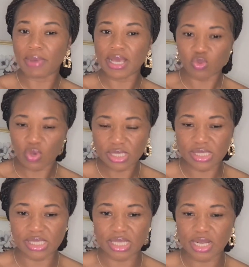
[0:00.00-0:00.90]
but in
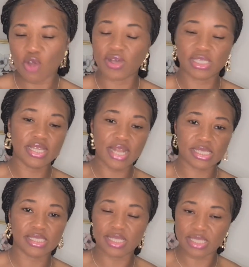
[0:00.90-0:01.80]
2016, the overseas
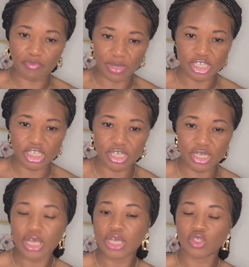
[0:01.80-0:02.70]
nurses did a
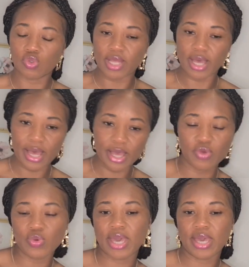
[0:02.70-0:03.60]
petition to the
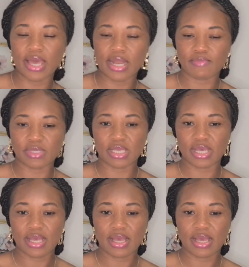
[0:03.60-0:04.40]
UK NMC,